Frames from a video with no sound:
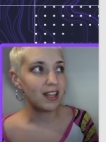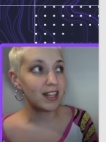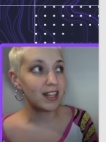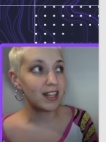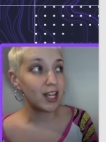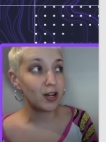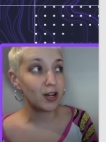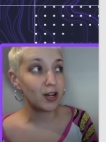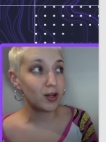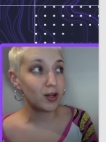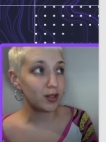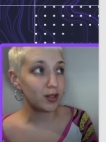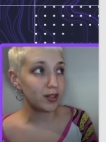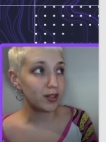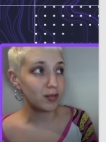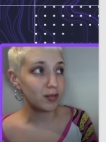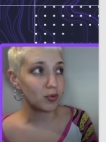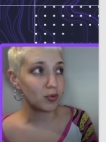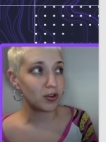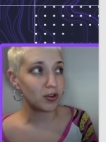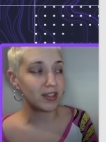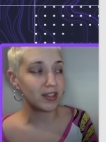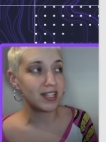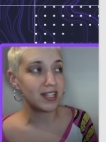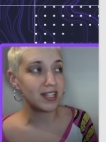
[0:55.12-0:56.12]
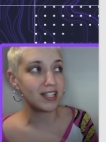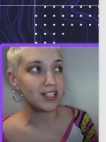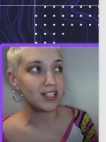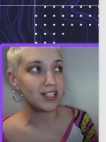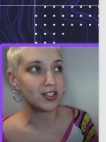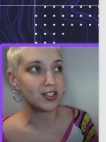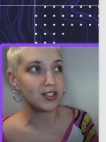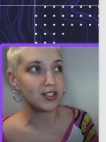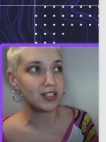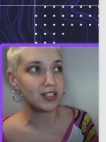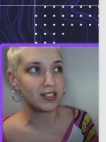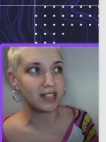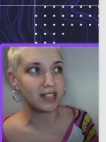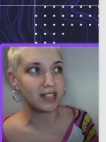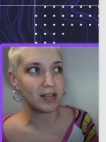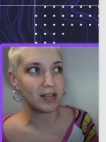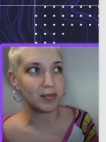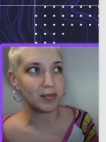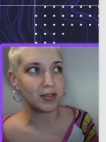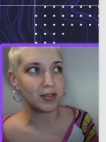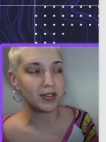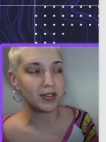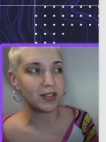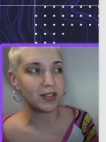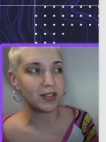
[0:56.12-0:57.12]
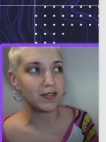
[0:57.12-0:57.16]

They are nothing more than additional examples